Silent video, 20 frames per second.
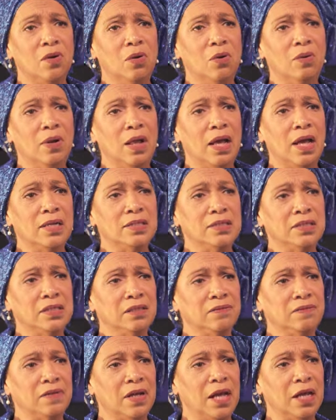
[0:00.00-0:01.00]
whole
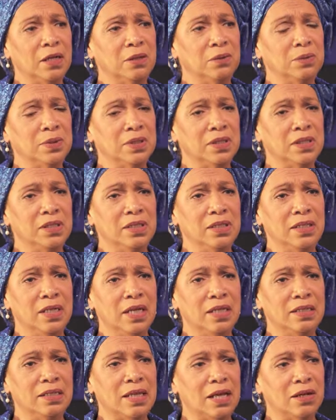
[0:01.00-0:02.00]
idea of equity,
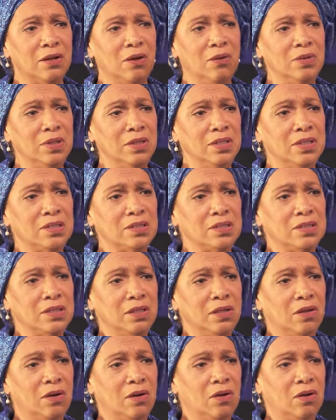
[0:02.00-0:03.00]
and not only does
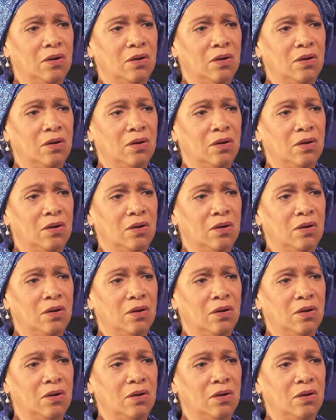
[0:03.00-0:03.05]
he